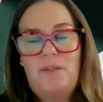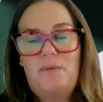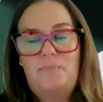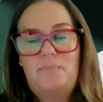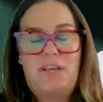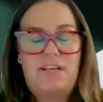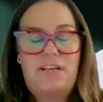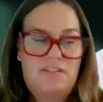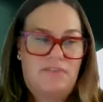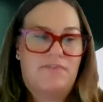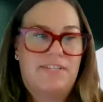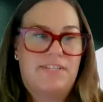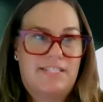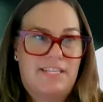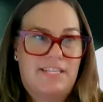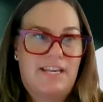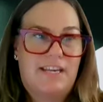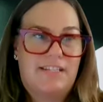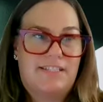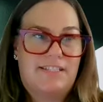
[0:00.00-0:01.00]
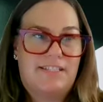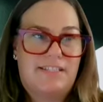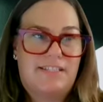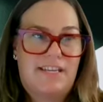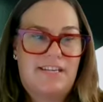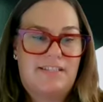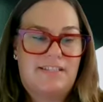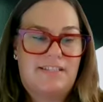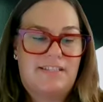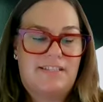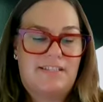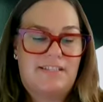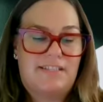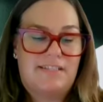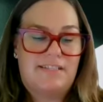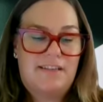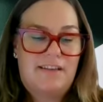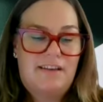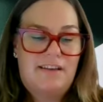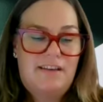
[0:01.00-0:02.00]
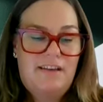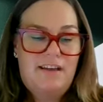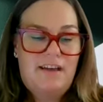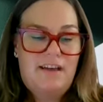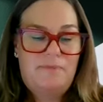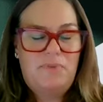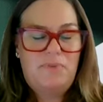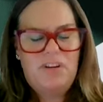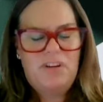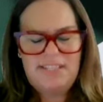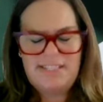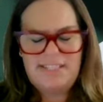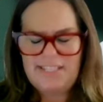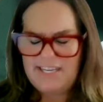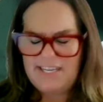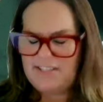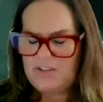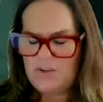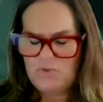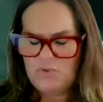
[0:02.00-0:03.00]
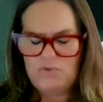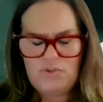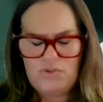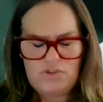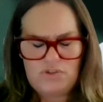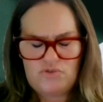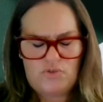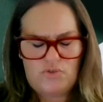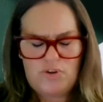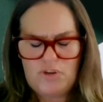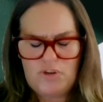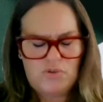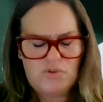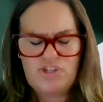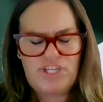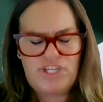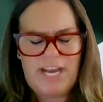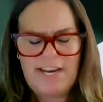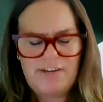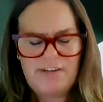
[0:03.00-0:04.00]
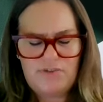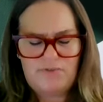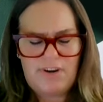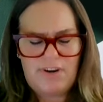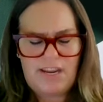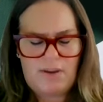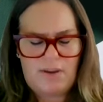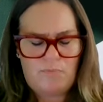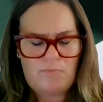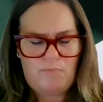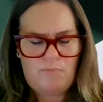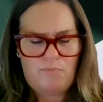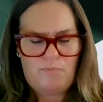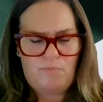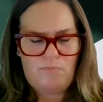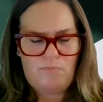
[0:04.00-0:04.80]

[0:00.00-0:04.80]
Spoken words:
because obviously it's I'm not going to say soul destroying or shattering,